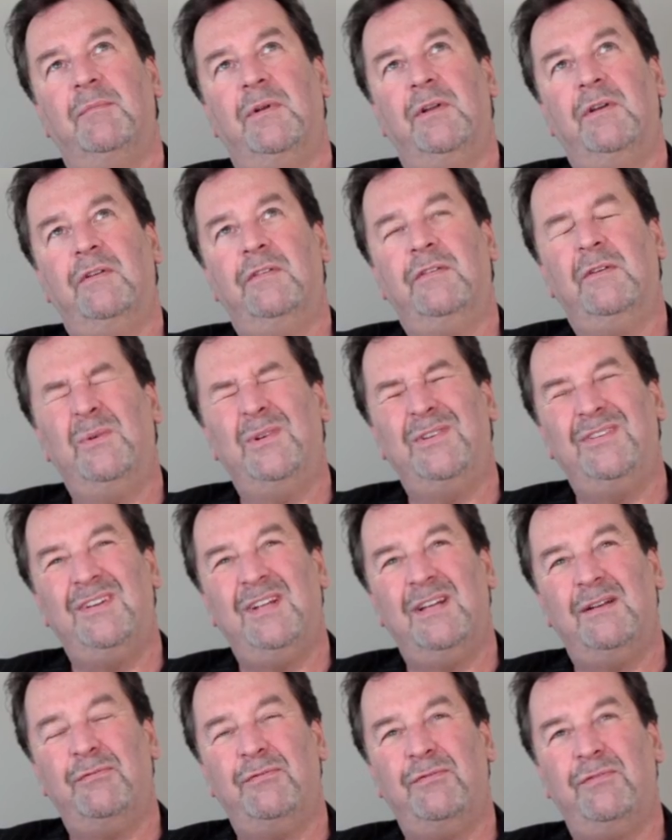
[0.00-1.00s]
But I also wanted to
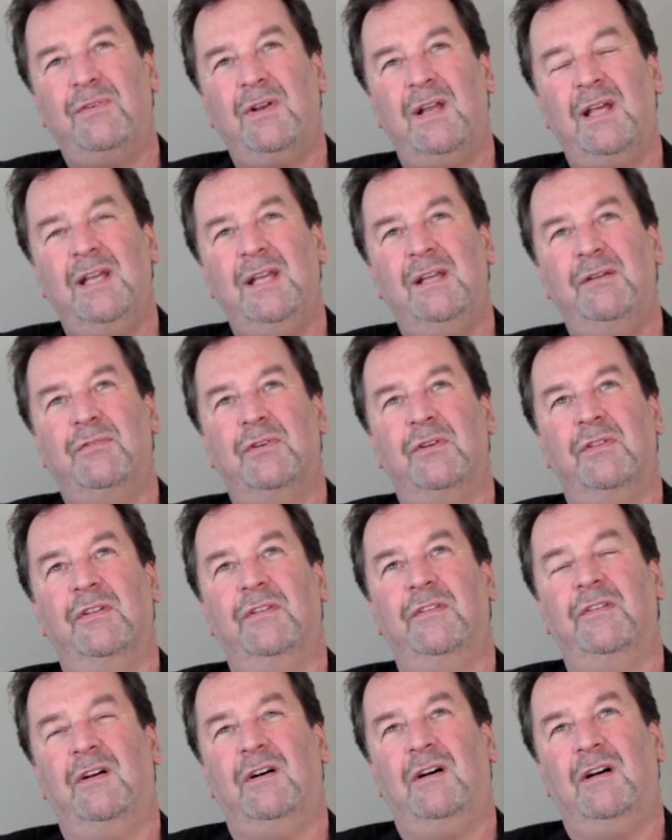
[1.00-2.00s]
get a flavour of the
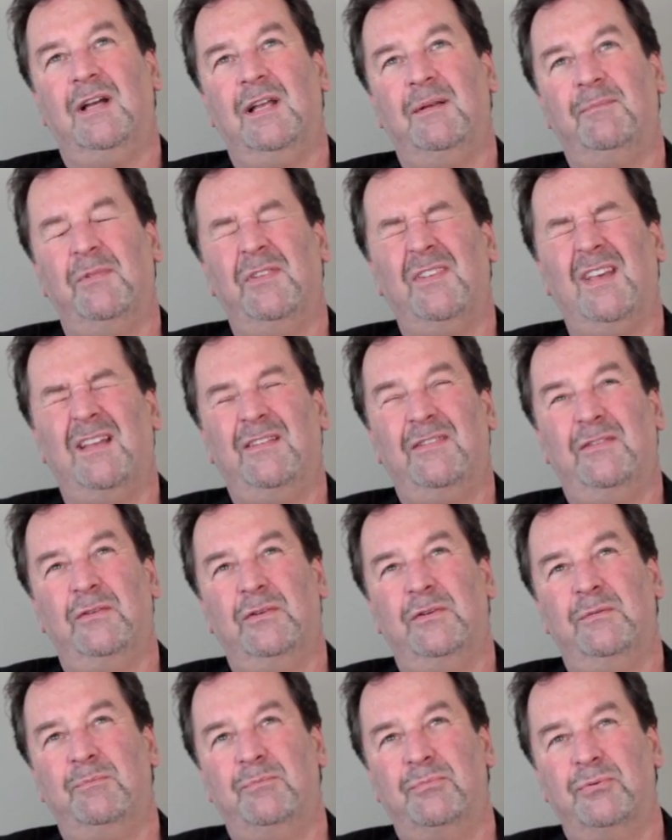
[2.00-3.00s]
times, that
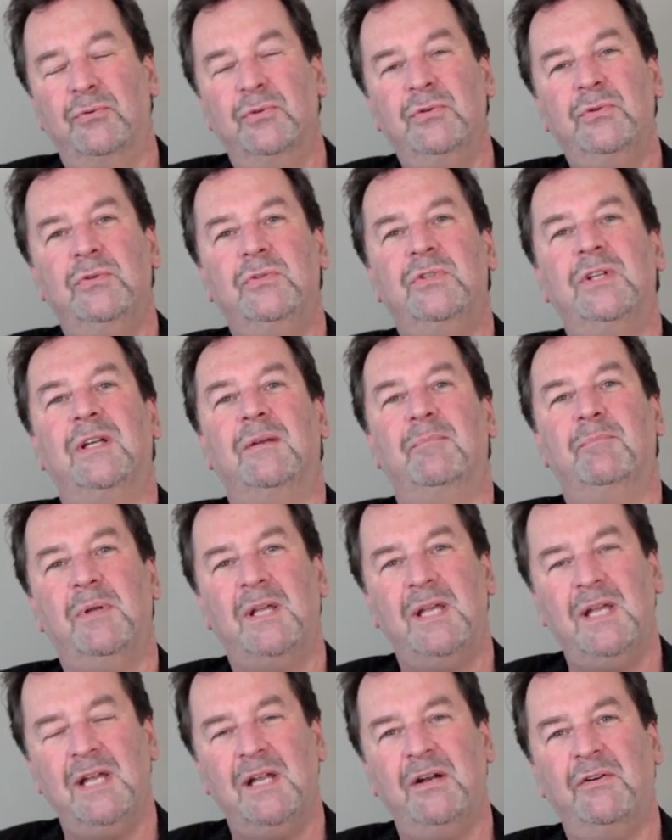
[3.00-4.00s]
sort of brooding
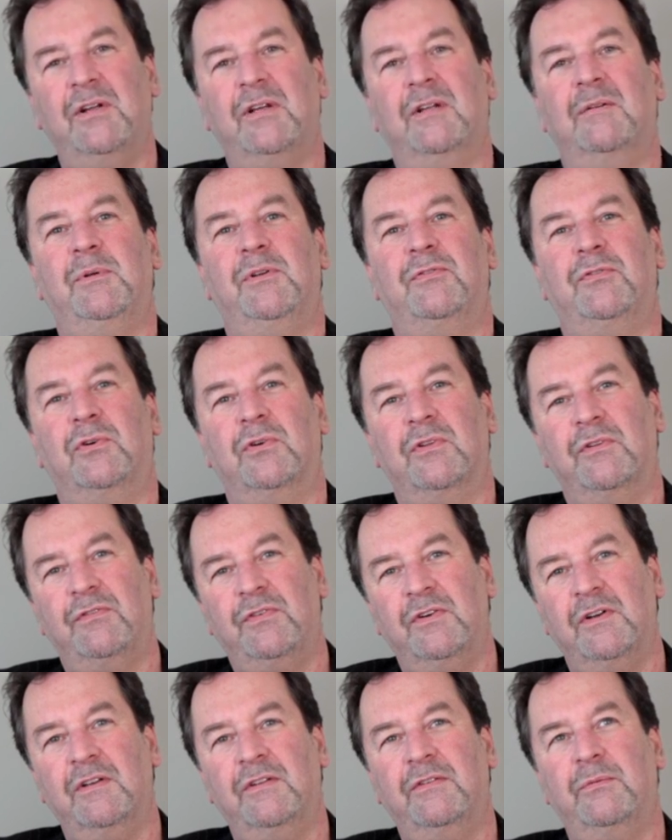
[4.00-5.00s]
period before the
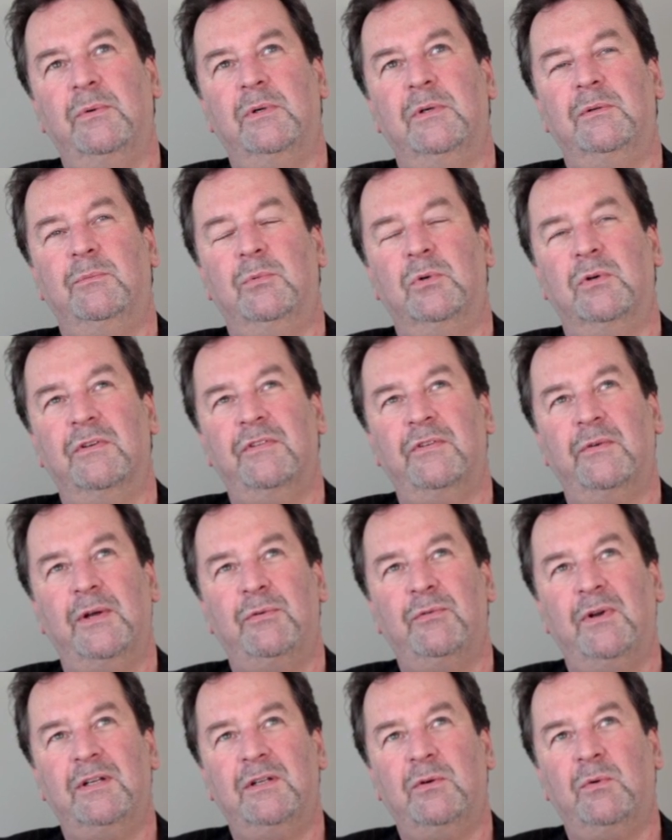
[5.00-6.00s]
First World War. So I
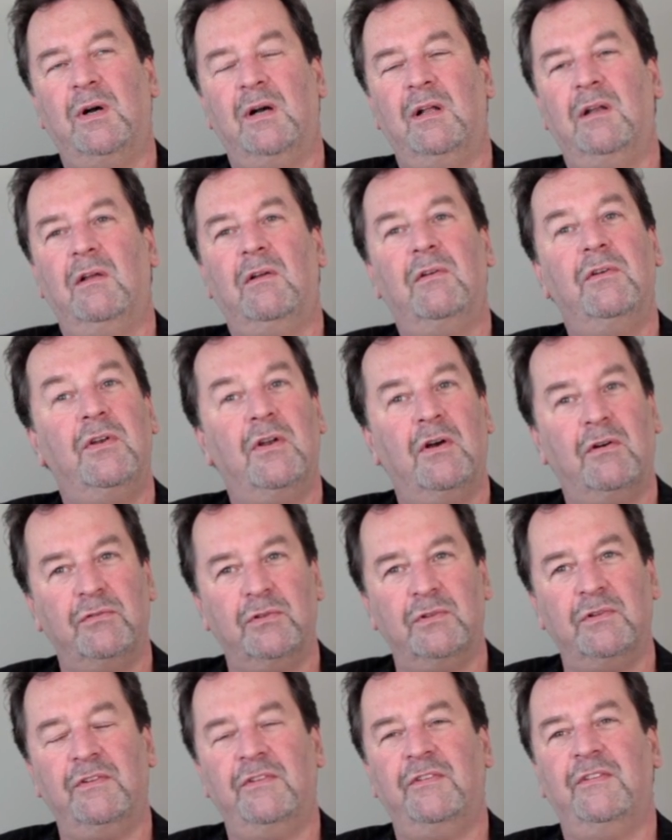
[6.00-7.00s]
read quite a lot of
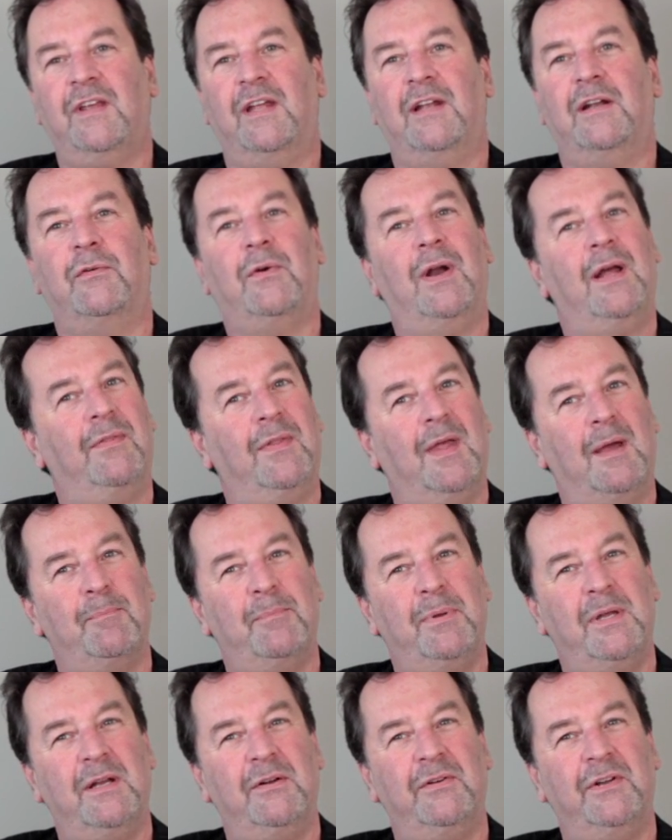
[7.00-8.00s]
novels set around that
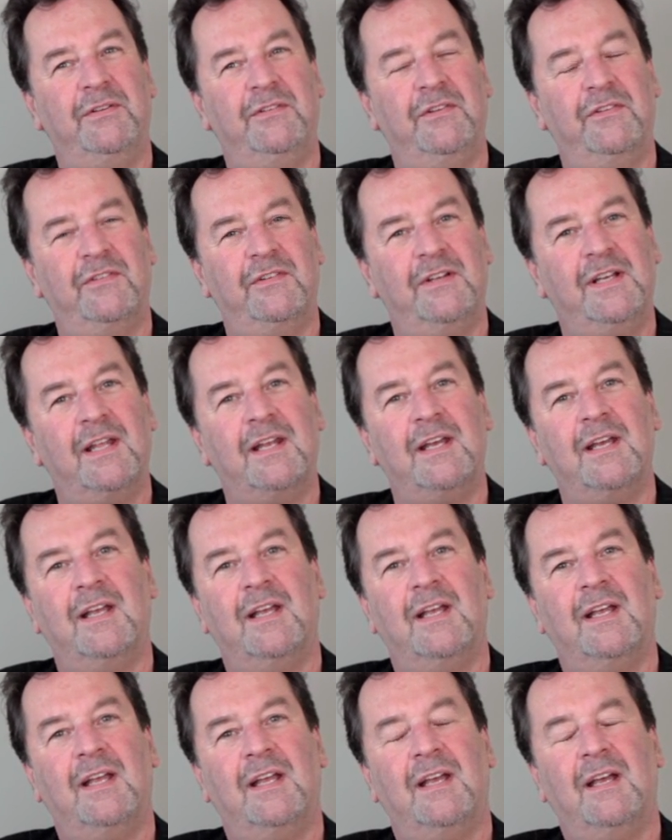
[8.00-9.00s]
period just to get a
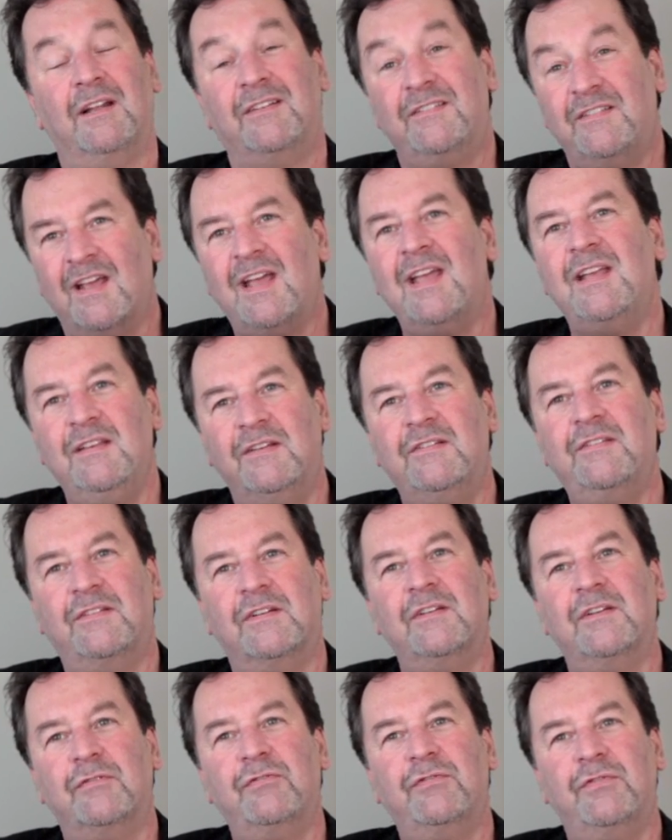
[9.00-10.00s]
taste
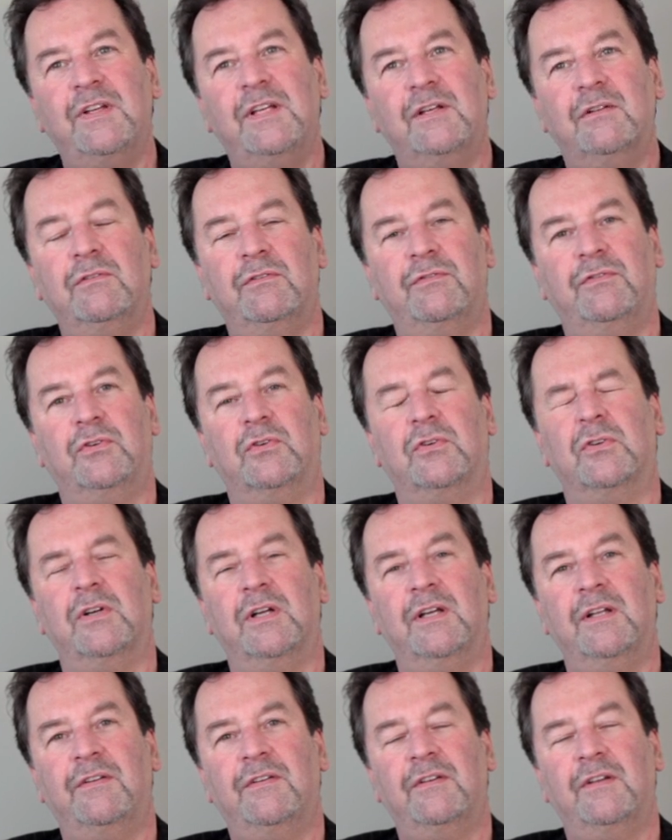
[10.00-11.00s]
and a feel for
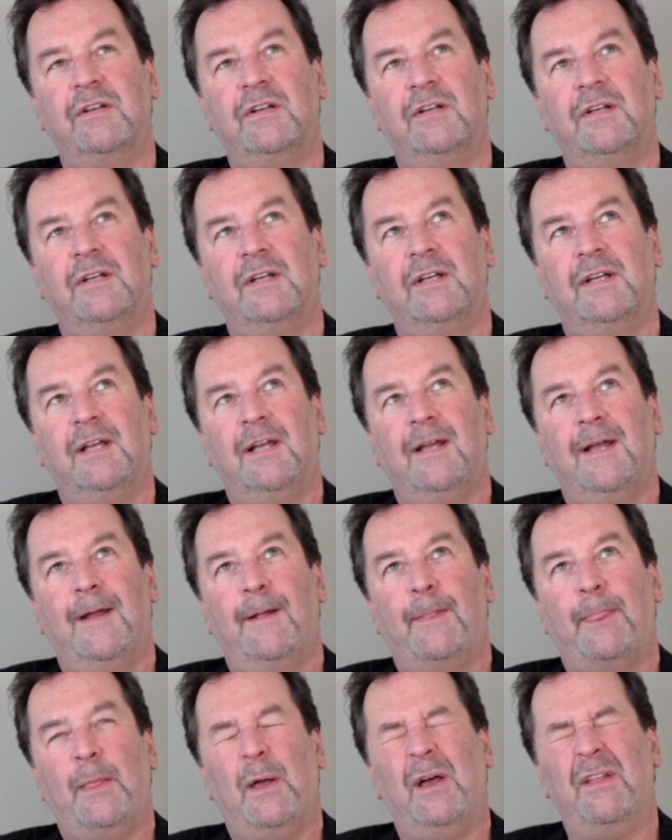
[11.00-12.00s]
it.
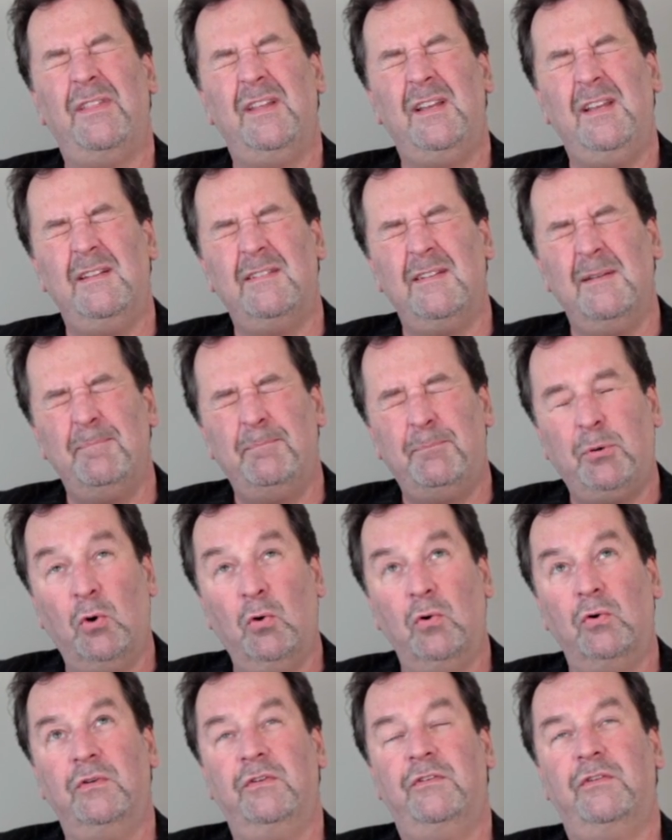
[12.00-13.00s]
I think it's
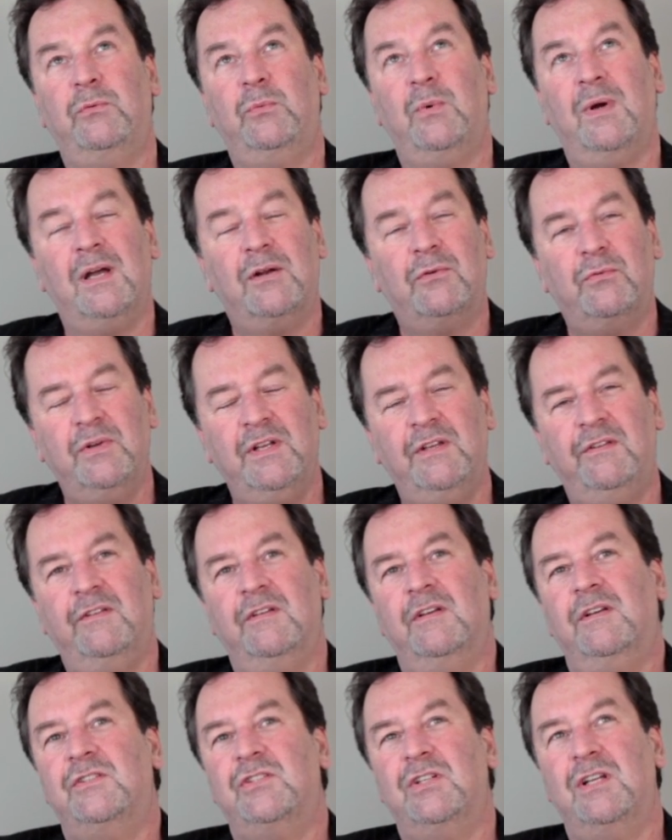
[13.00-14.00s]
important to wear
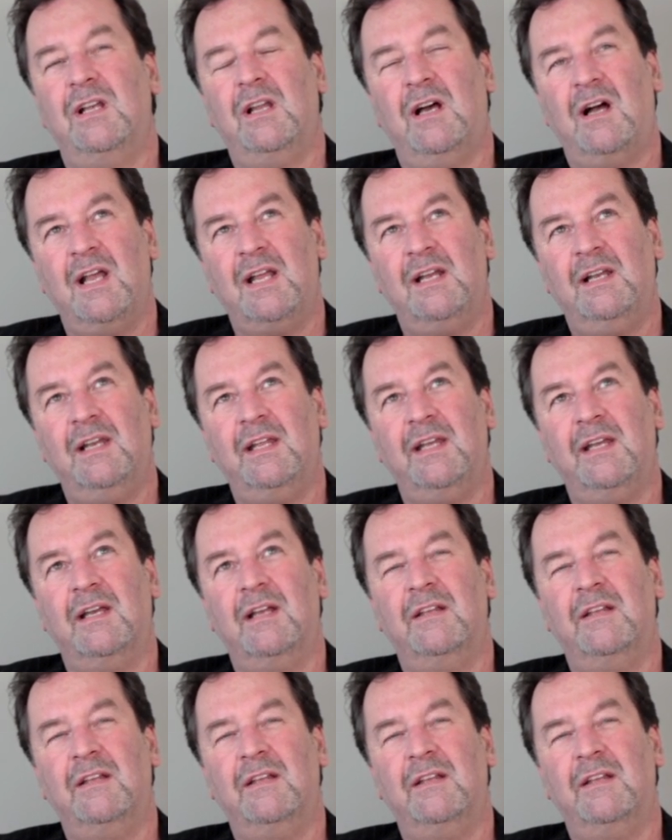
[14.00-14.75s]
research lightly.